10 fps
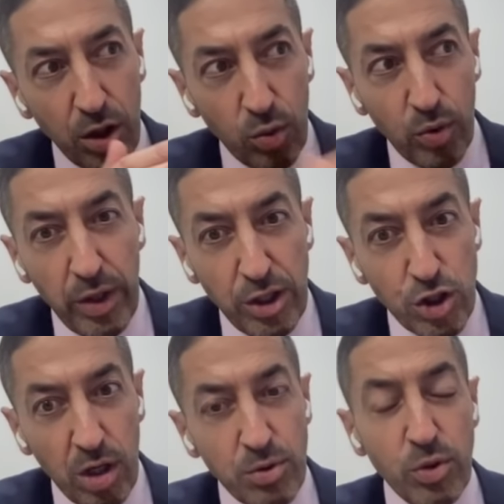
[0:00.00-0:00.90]
Lower
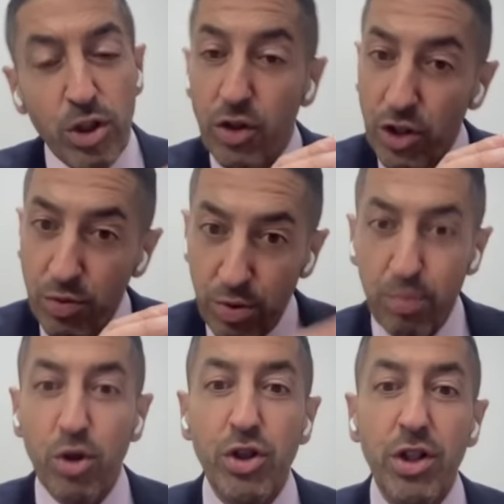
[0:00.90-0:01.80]
wage jobs, which are
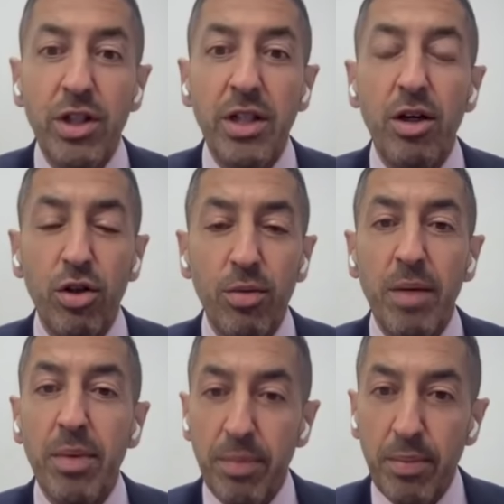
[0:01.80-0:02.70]
disproportionately
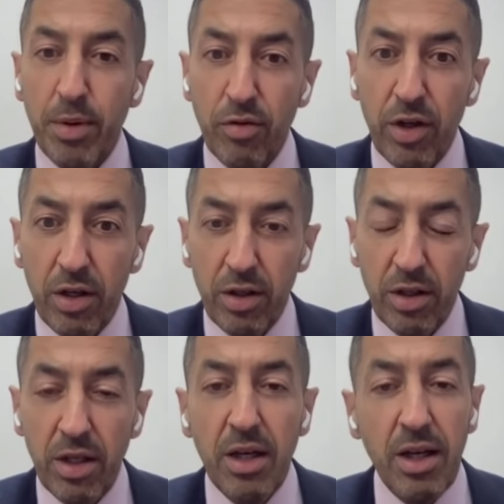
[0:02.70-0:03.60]
occupied by people of
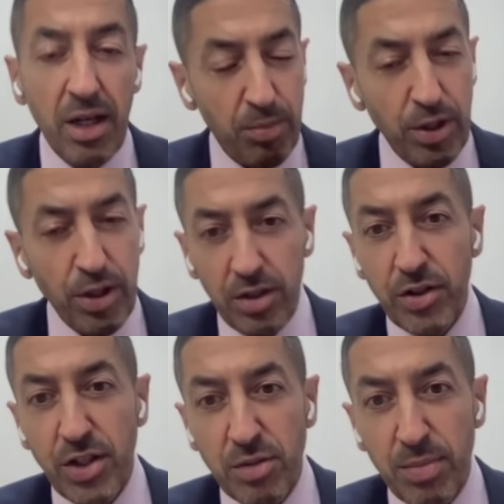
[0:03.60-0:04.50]
color, and in
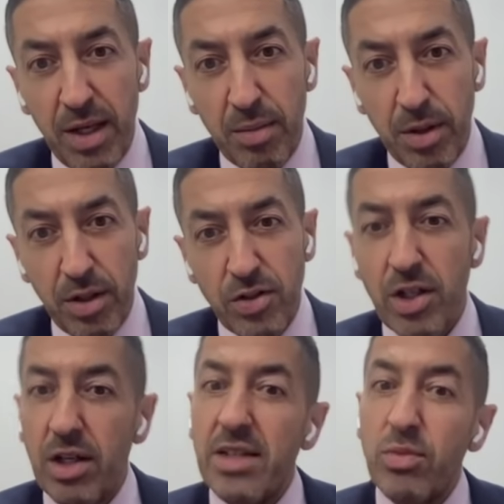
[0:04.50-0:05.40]
particular, in this case, Black
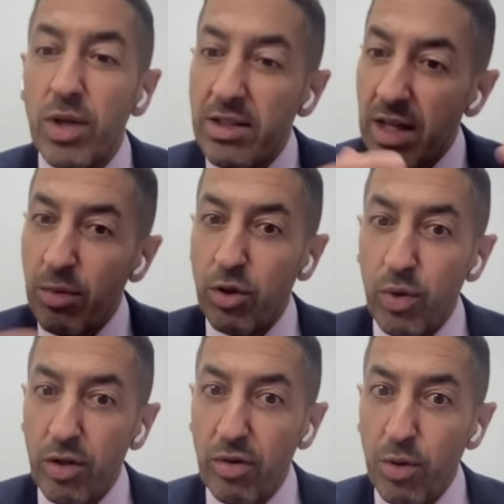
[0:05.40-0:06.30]
Americans, were less able
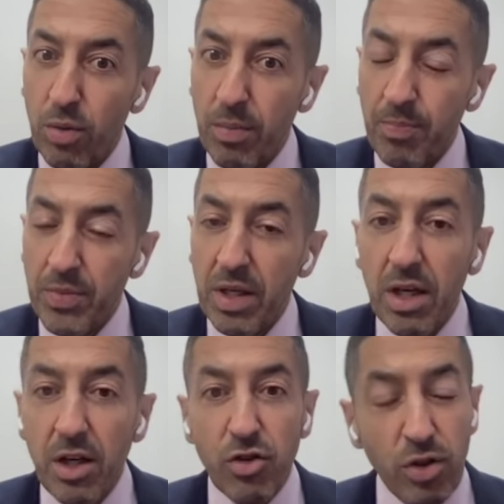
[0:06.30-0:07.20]
to work from home.
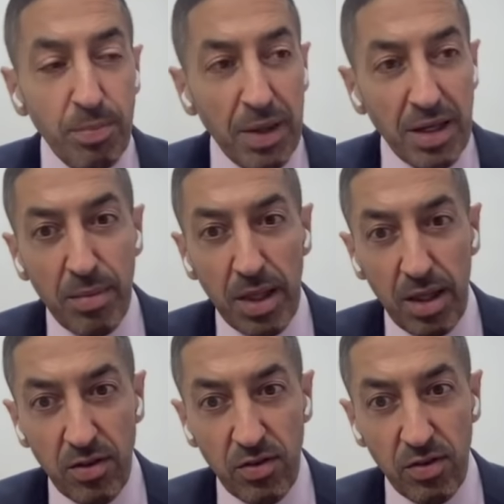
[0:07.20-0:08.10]
So the
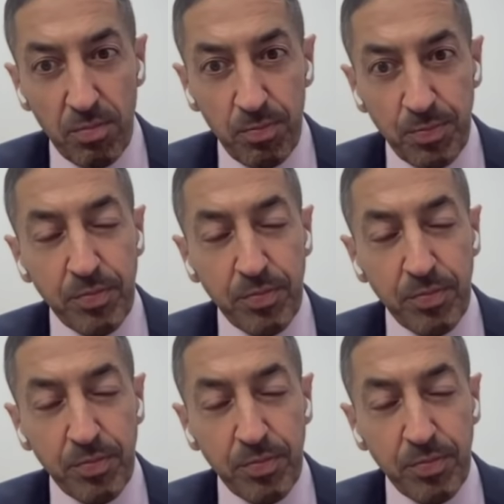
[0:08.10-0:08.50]
pandemic hits,